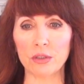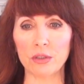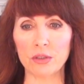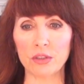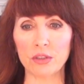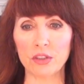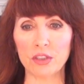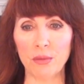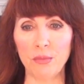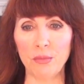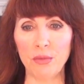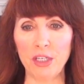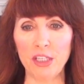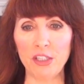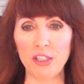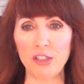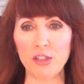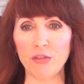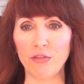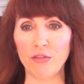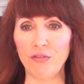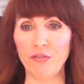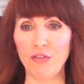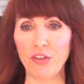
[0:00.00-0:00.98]
someone
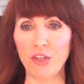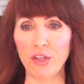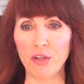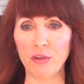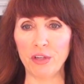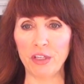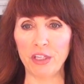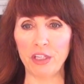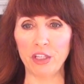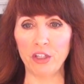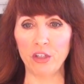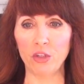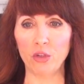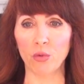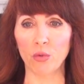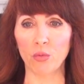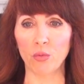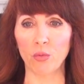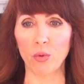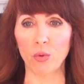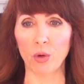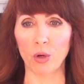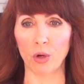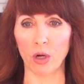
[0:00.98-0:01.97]
interfering in your
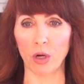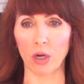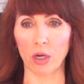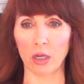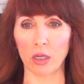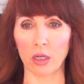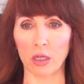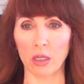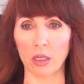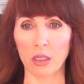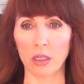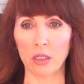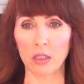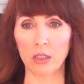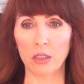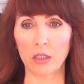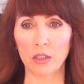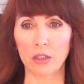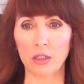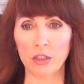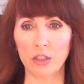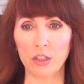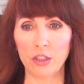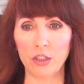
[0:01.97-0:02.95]
work.
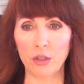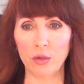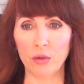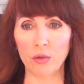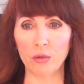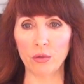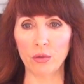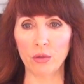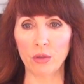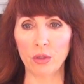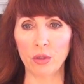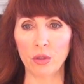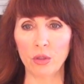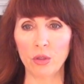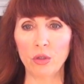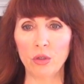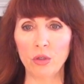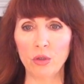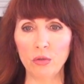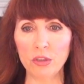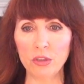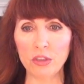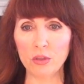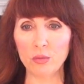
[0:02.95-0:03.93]
Who
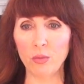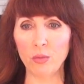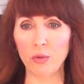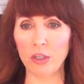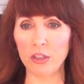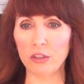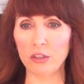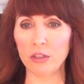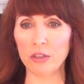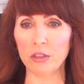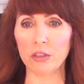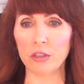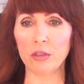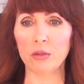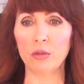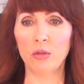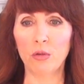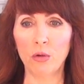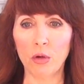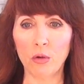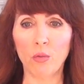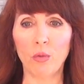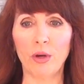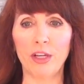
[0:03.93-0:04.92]

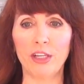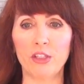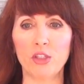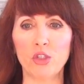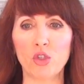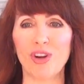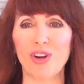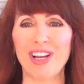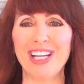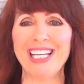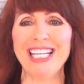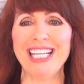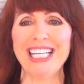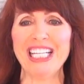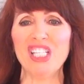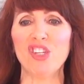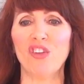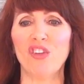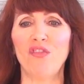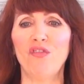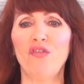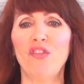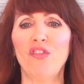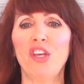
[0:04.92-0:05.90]
or what is trying to
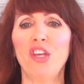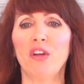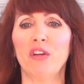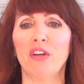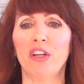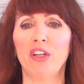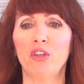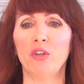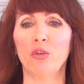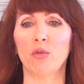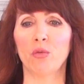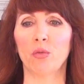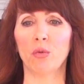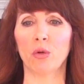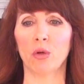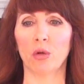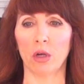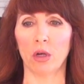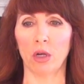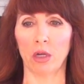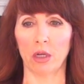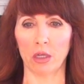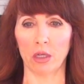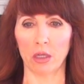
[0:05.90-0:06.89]
interfere in your
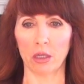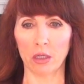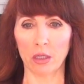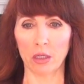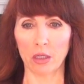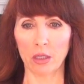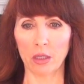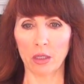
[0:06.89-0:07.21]
work?